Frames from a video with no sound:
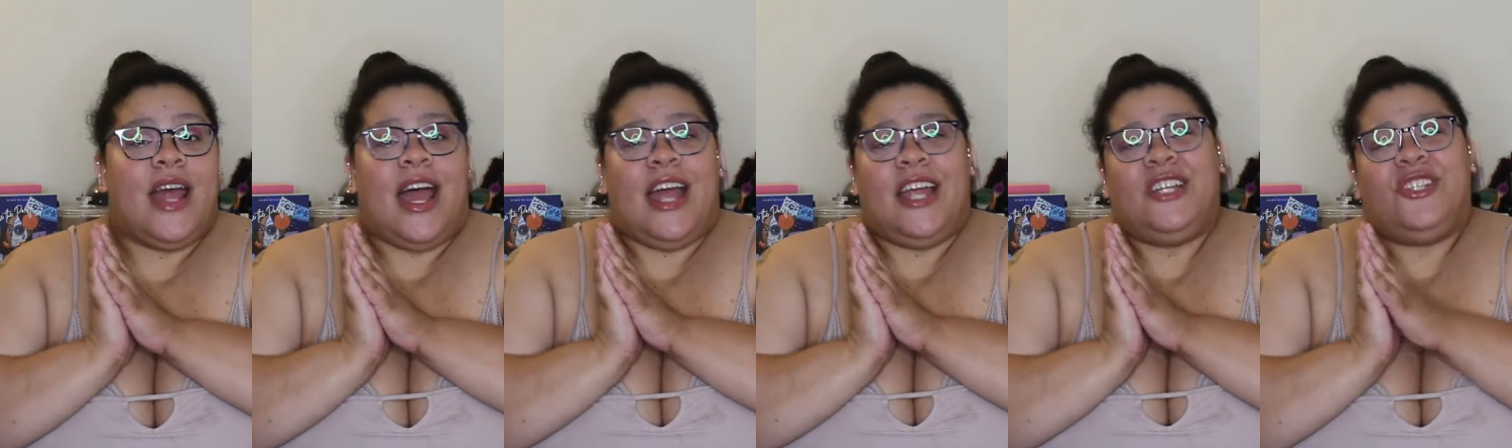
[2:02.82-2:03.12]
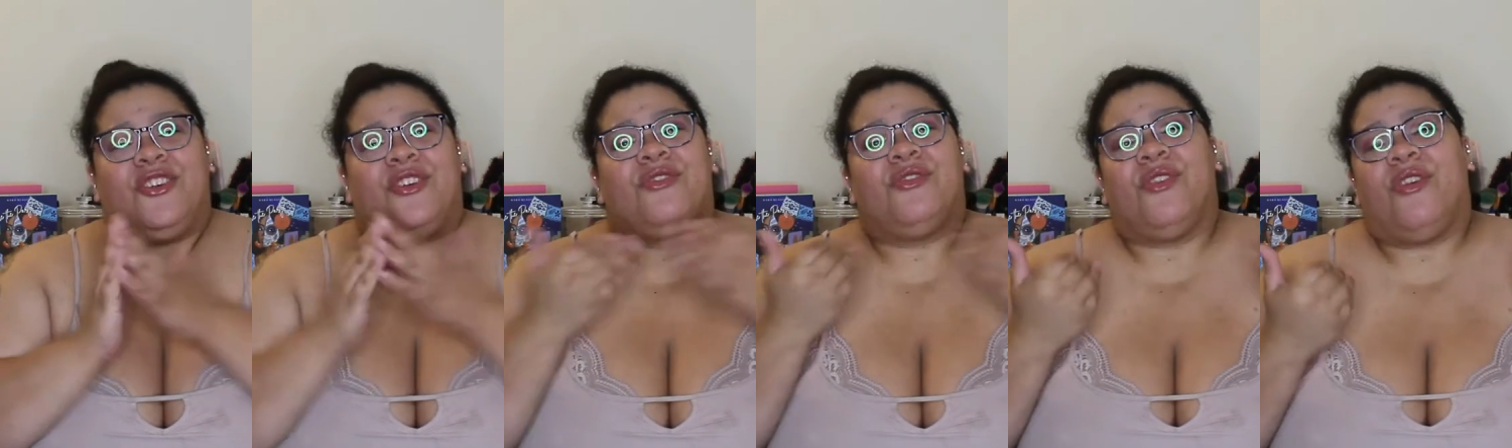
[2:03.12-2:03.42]
I
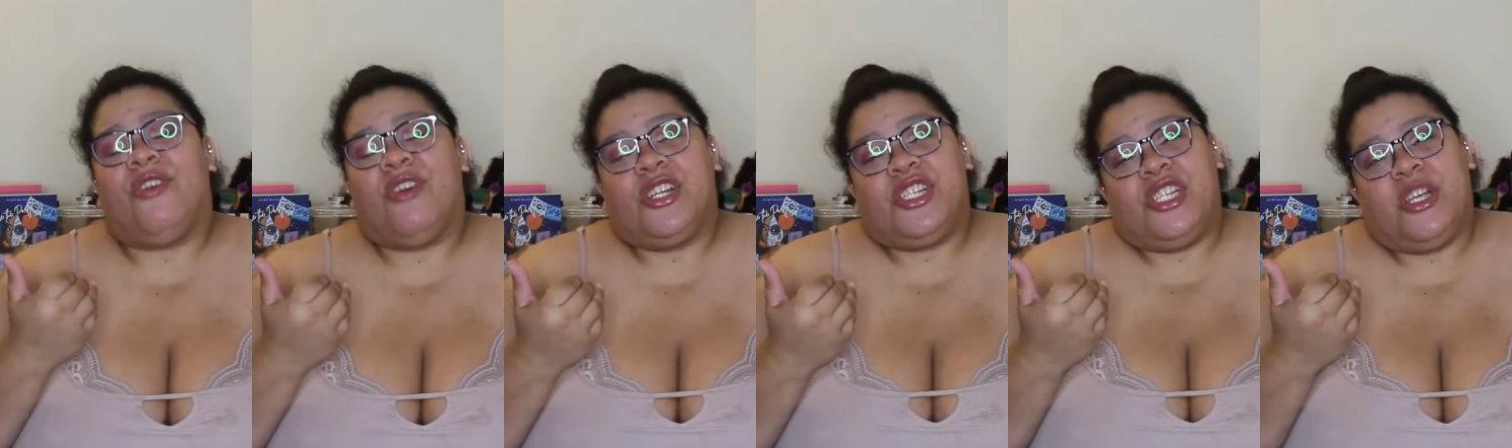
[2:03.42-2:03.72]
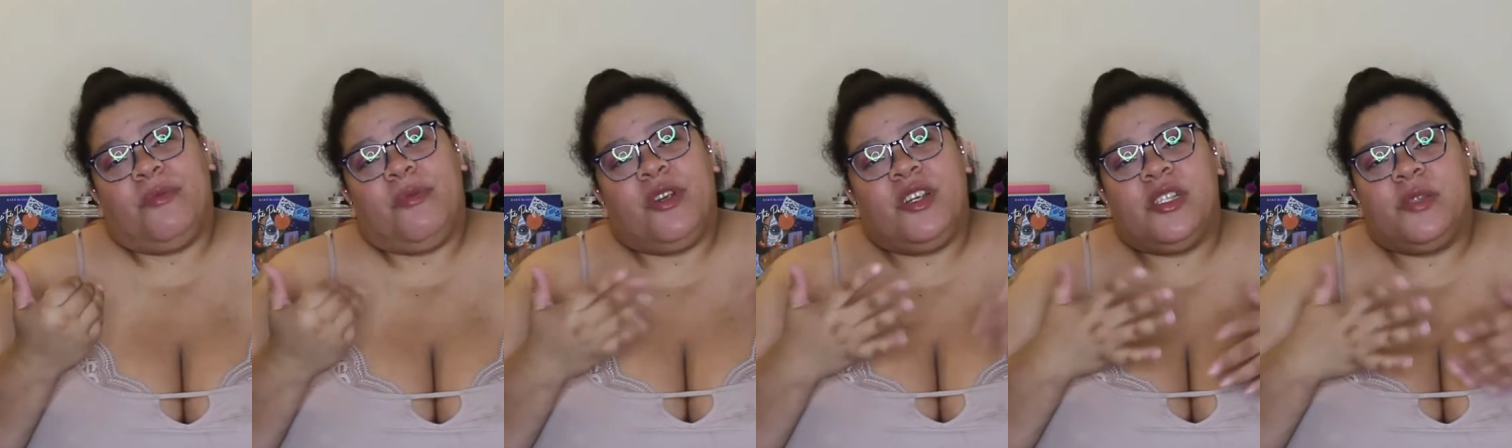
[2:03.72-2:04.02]
chose all
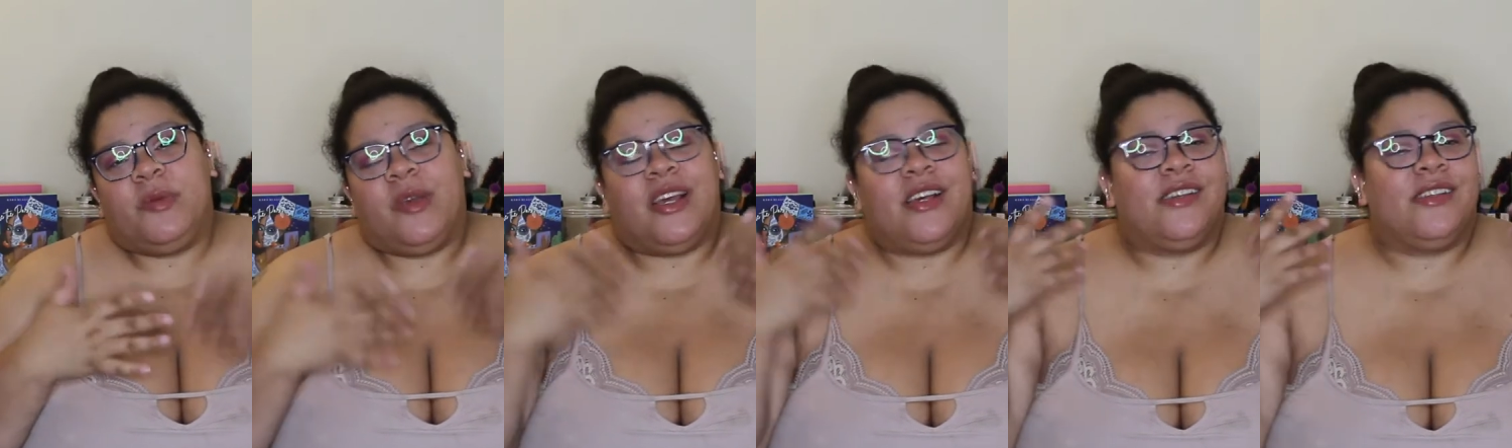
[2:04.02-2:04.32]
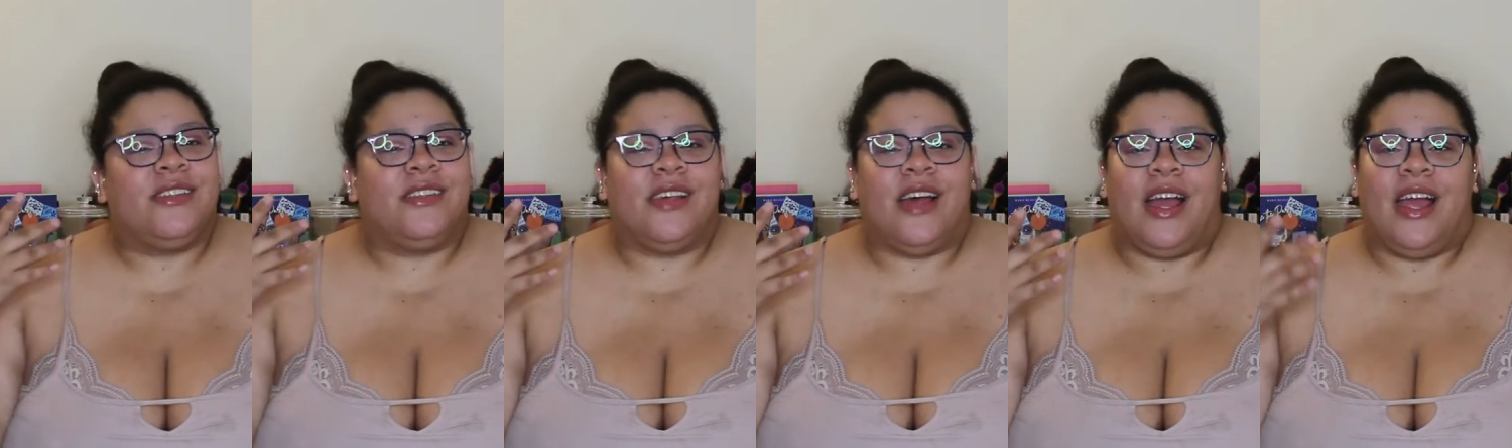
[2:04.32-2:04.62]
shimmers because
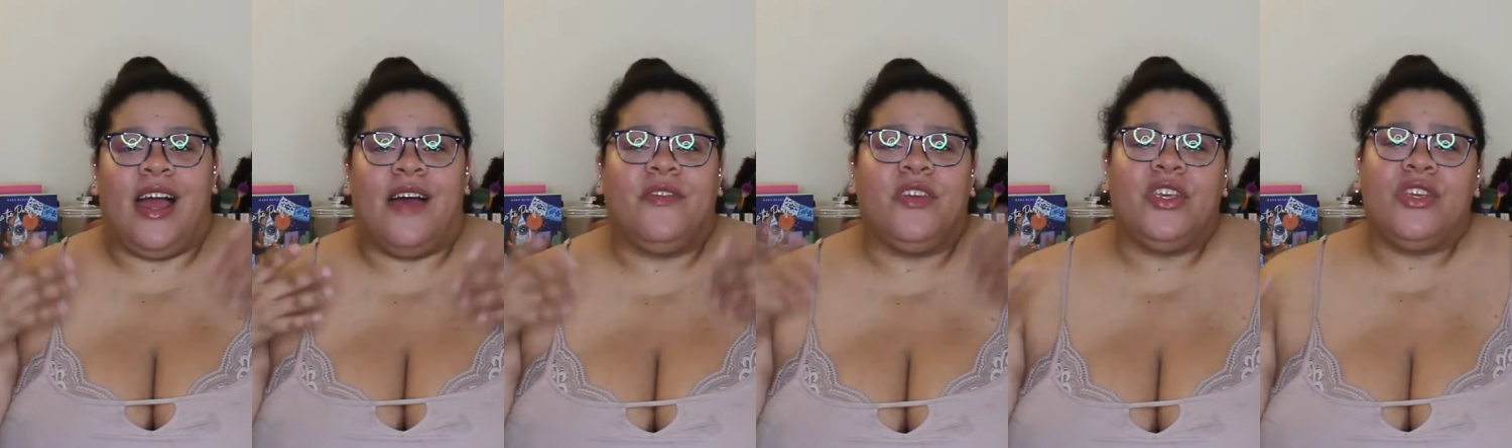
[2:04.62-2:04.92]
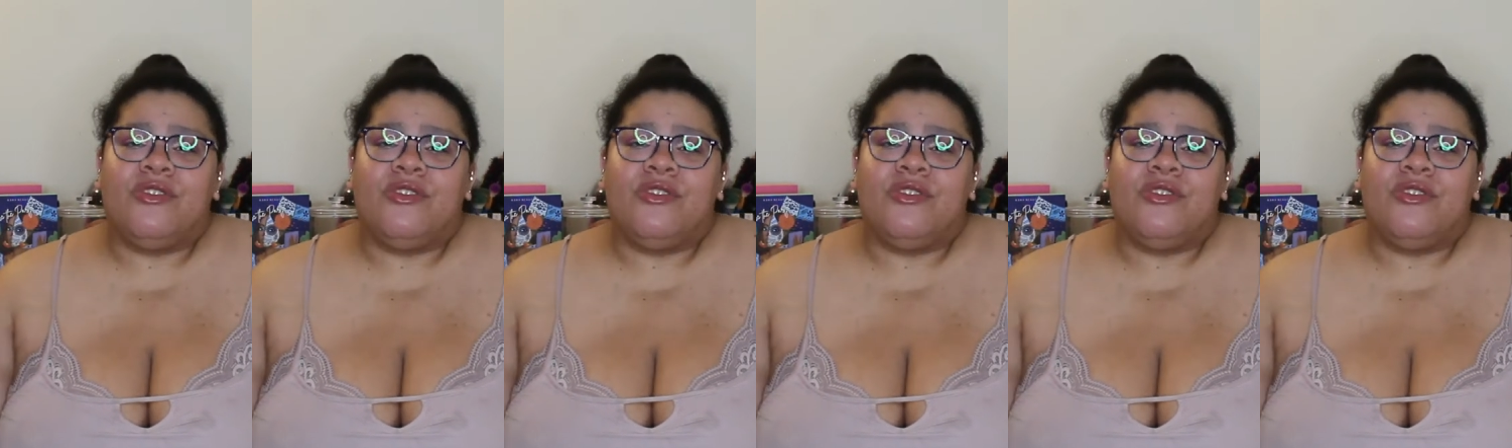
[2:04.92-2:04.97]
I have a